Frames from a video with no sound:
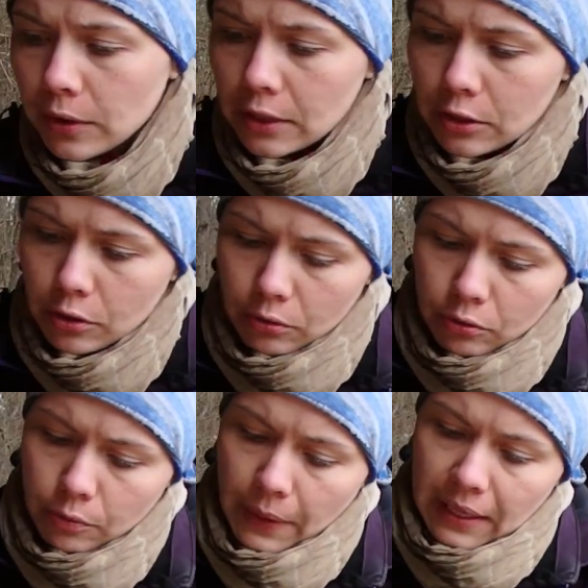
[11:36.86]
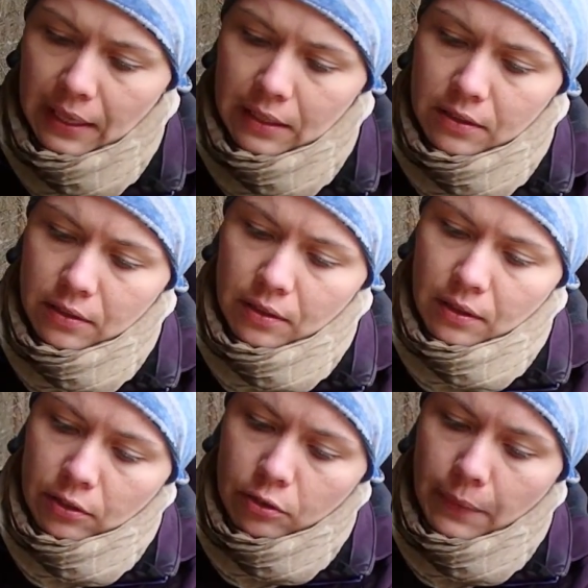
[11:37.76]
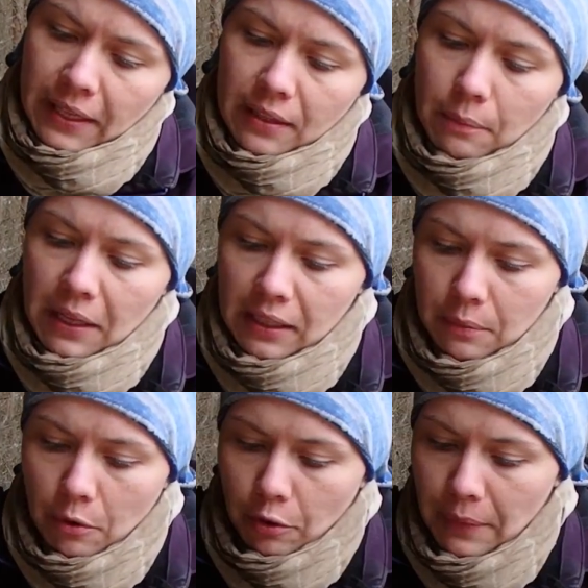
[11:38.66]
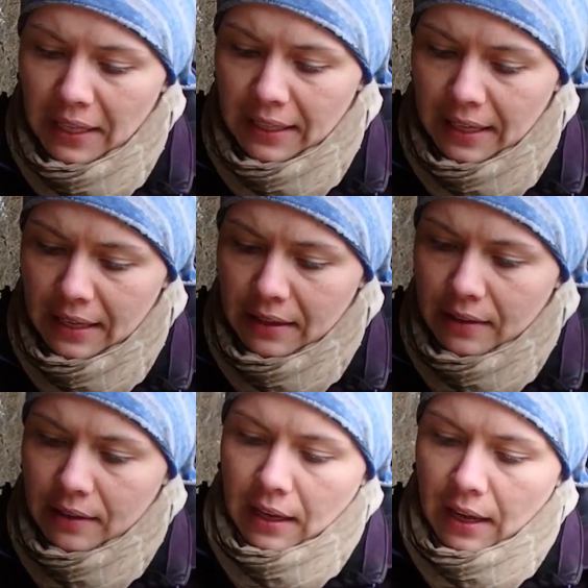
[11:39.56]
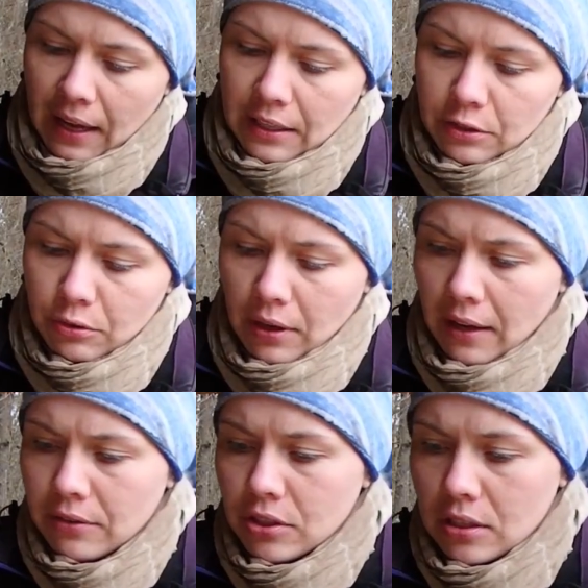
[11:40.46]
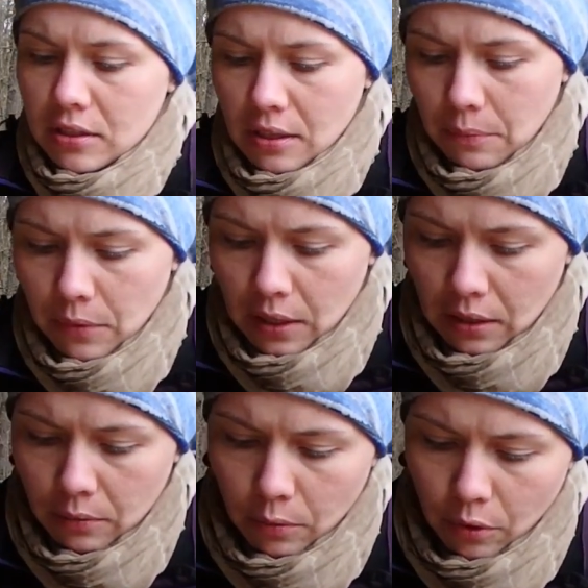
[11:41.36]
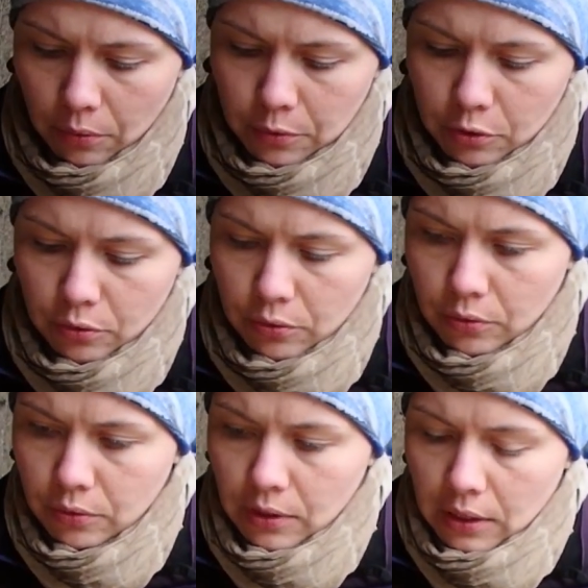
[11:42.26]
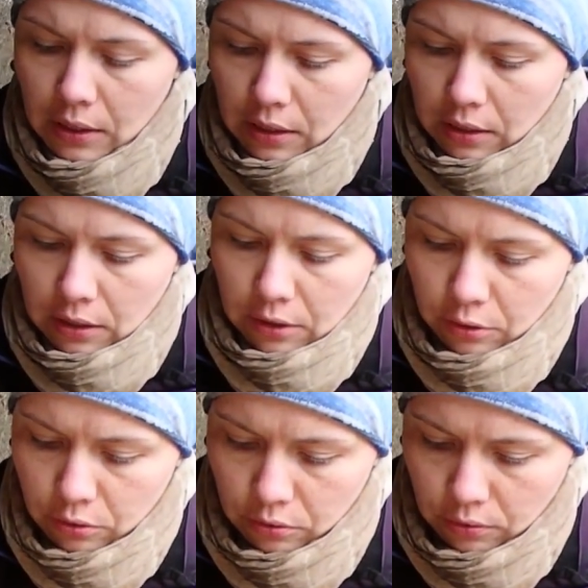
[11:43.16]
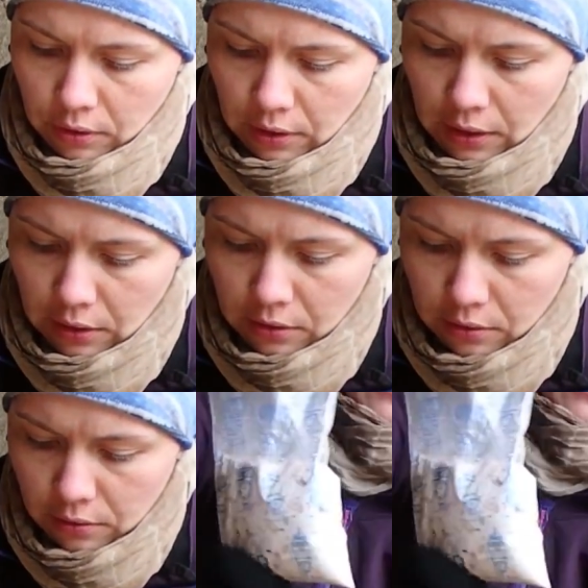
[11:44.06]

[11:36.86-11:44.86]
it so to make the milk more milky and to have just something warm to eat.